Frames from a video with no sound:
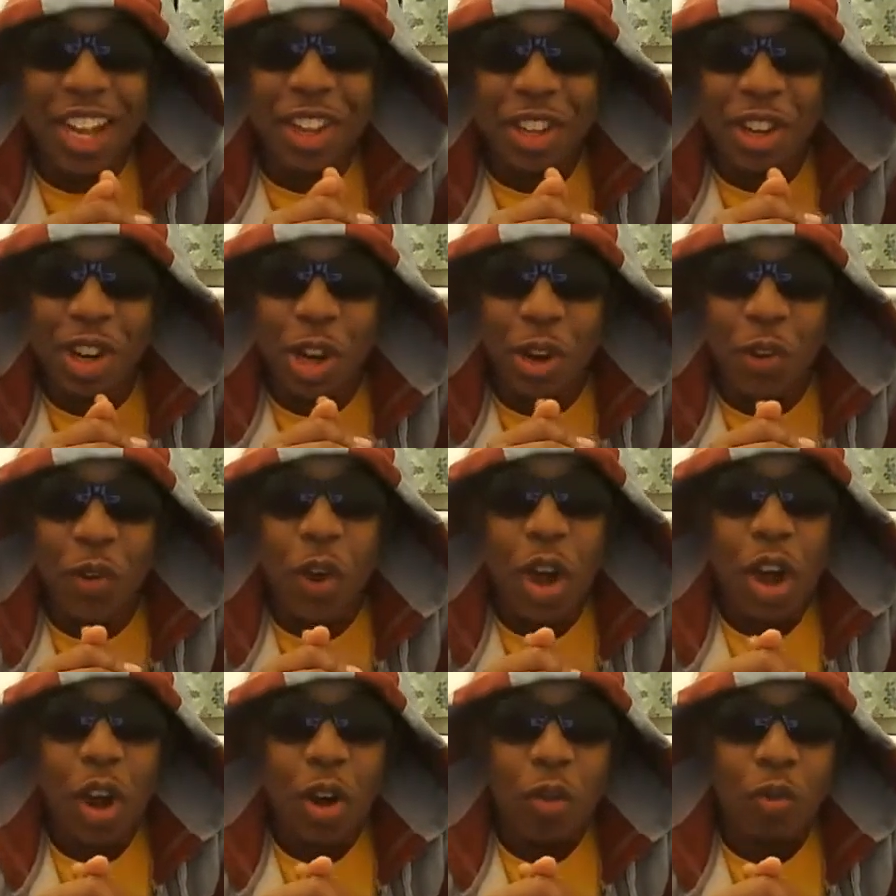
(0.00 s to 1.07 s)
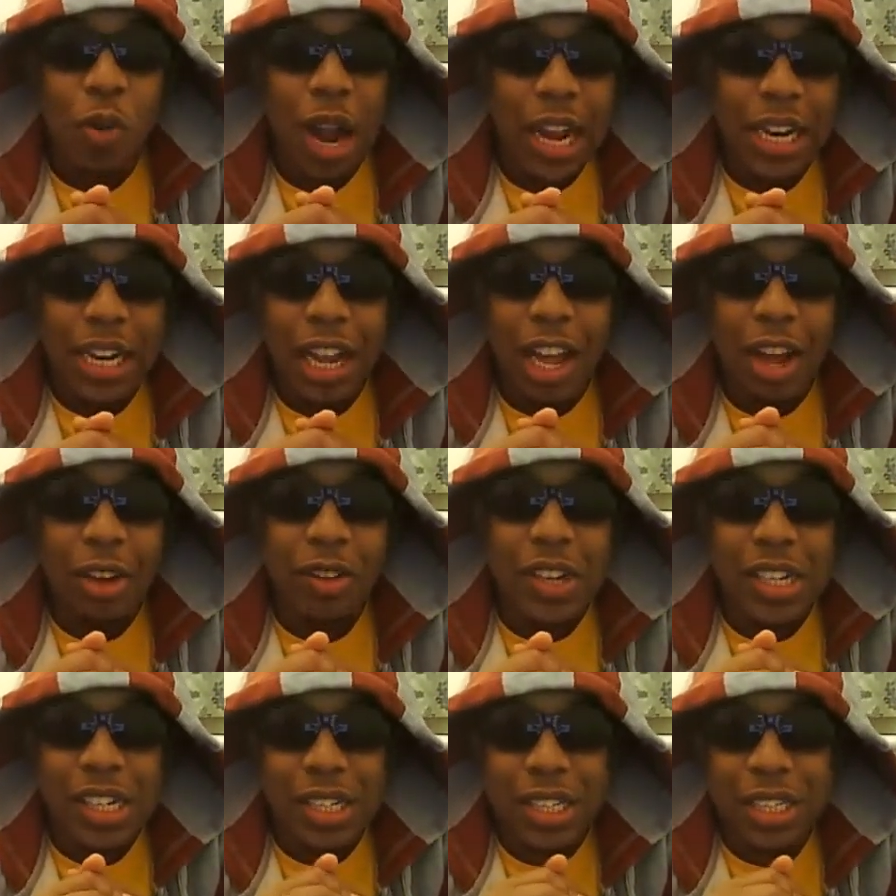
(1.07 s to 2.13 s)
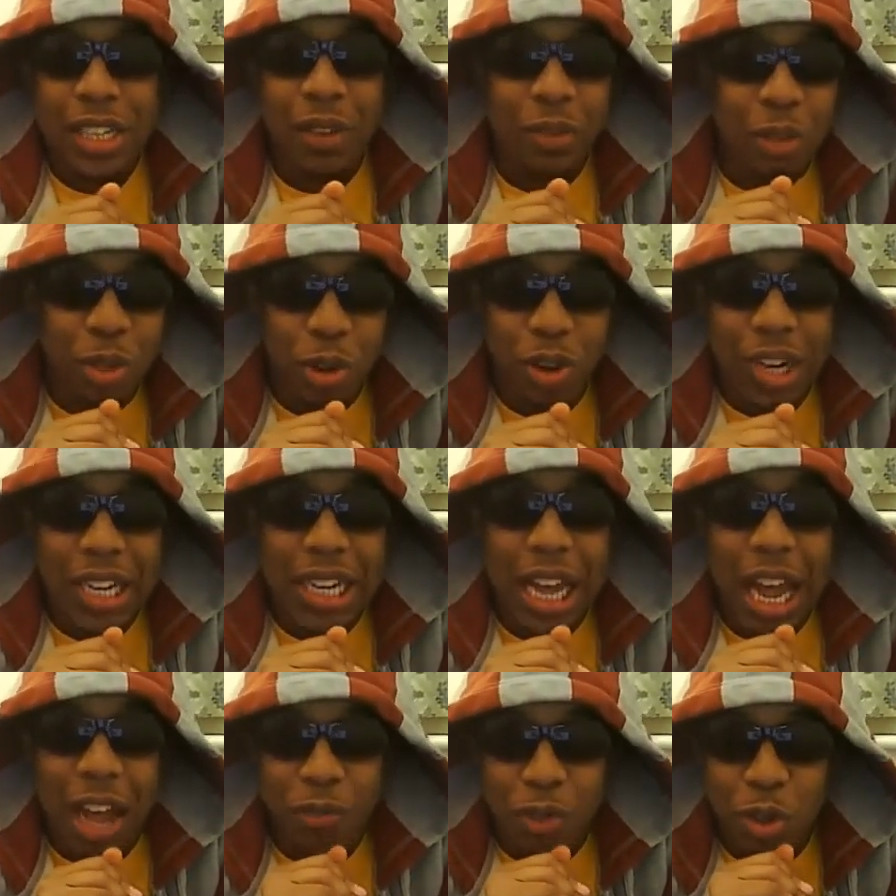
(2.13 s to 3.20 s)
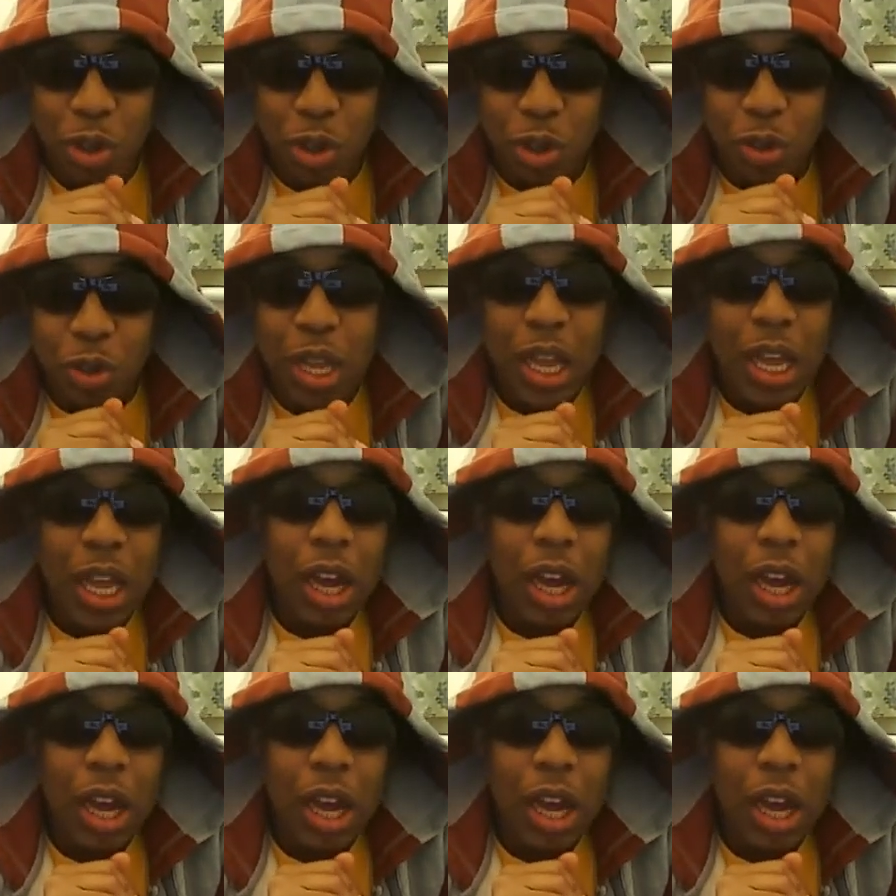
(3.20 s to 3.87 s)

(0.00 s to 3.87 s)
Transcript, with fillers: You know, right now it is 7.30 in the afternoon